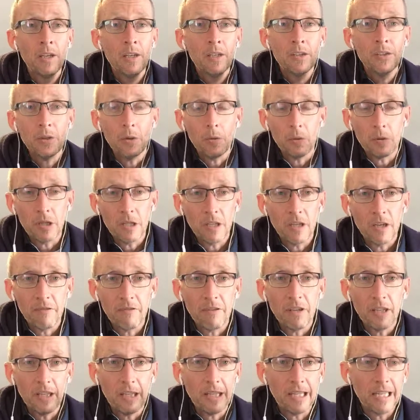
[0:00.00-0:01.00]
So
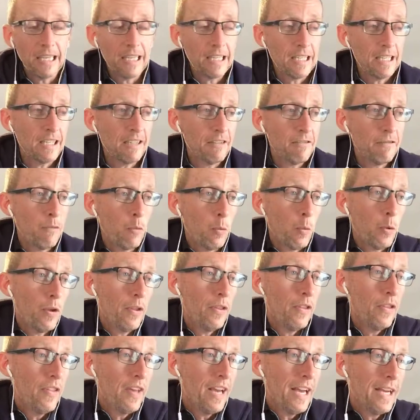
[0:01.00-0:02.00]
love Lately for
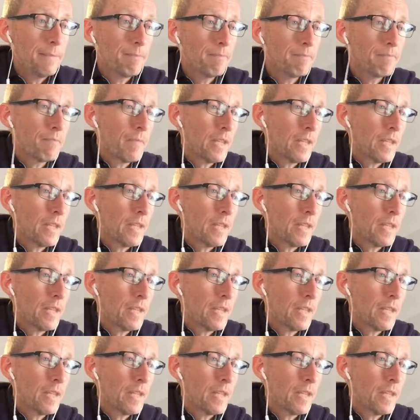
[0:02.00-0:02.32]
that.